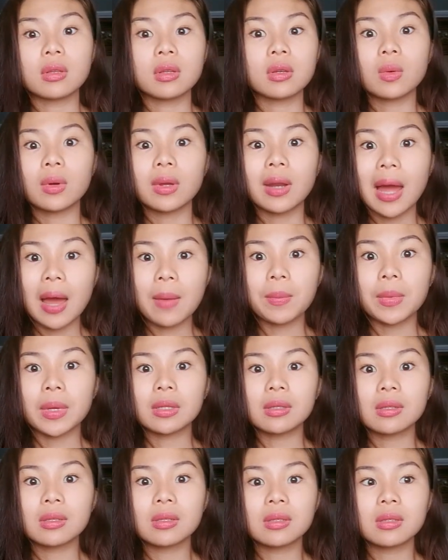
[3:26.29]
then what
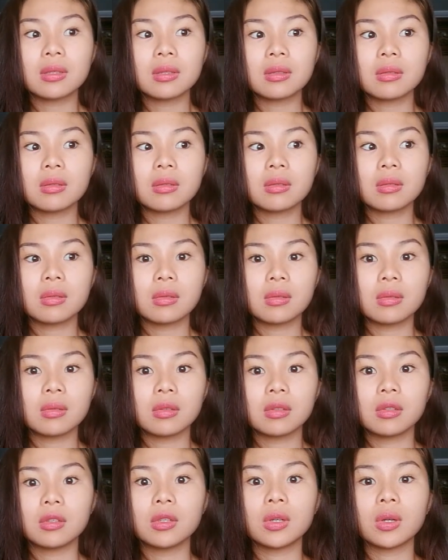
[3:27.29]
happens?
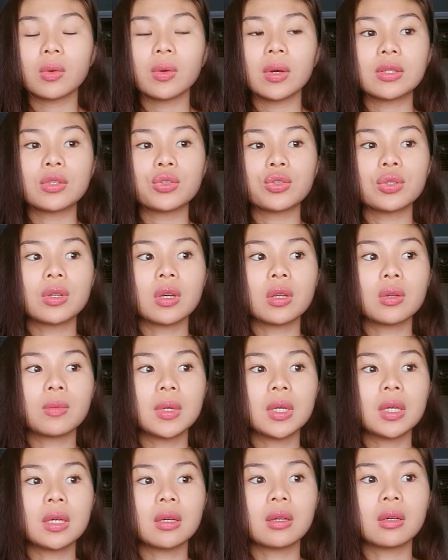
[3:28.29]
It's going
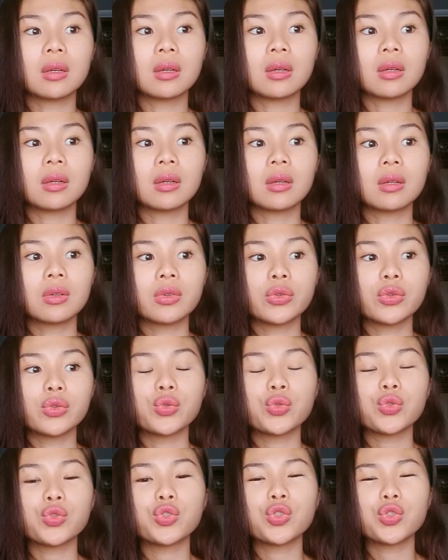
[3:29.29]
to be
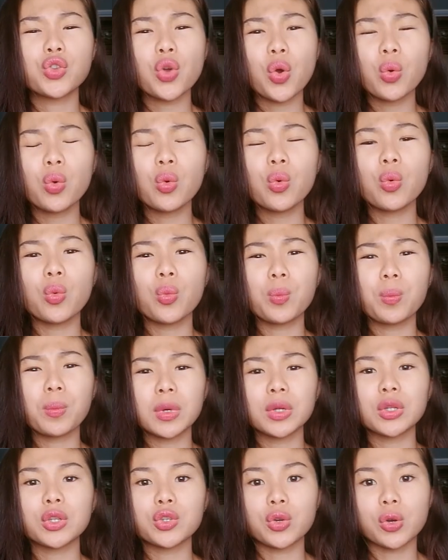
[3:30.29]
so
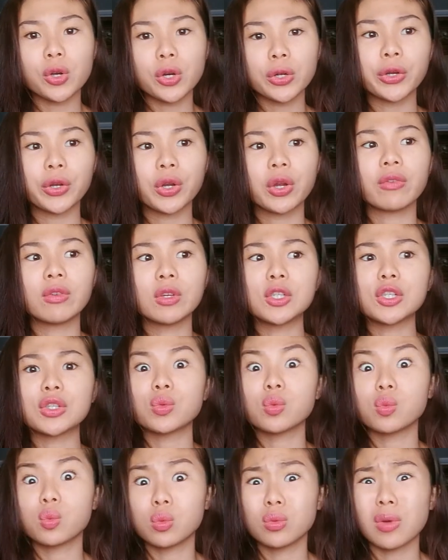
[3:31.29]
much harder if you
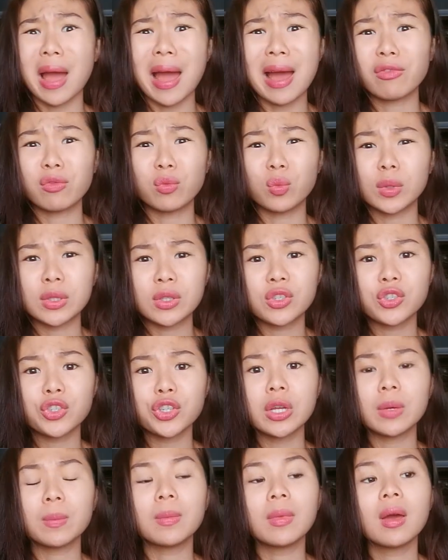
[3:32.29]
just have one
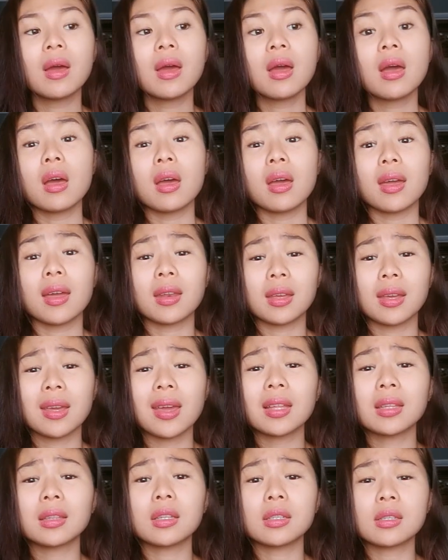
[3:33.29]
stream. And
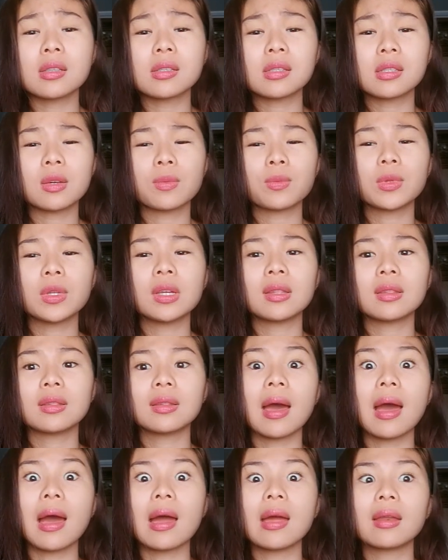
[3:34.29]
again, this is
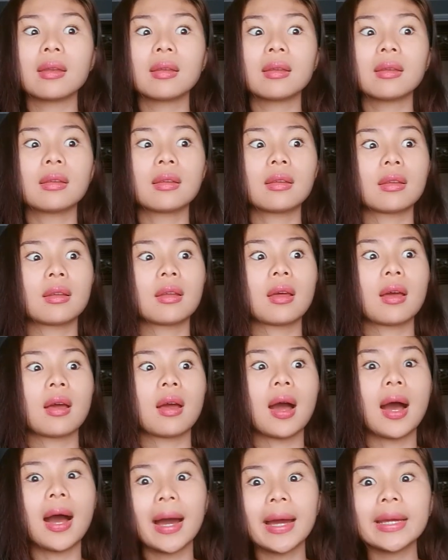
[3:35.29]
something that
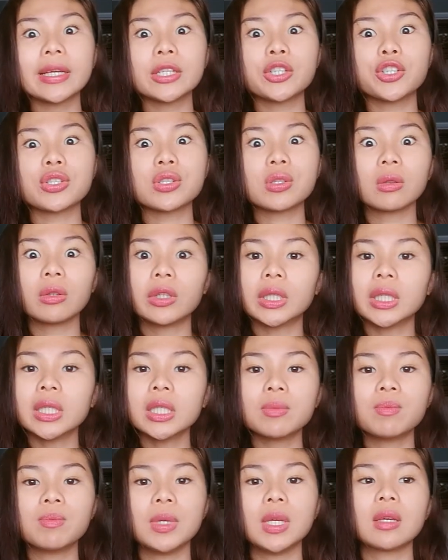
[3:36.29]
I just
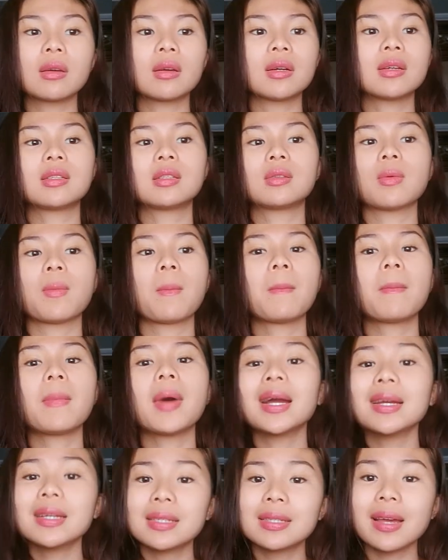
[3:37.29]
learned, because
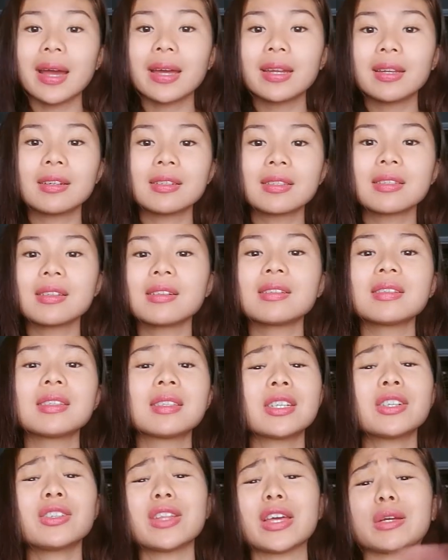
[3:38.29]
my side
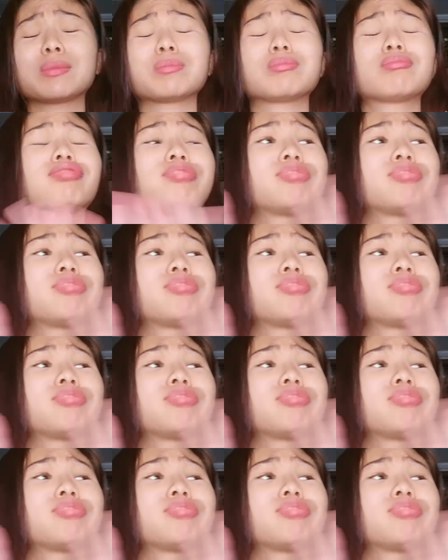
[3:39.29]
hustles, they're like,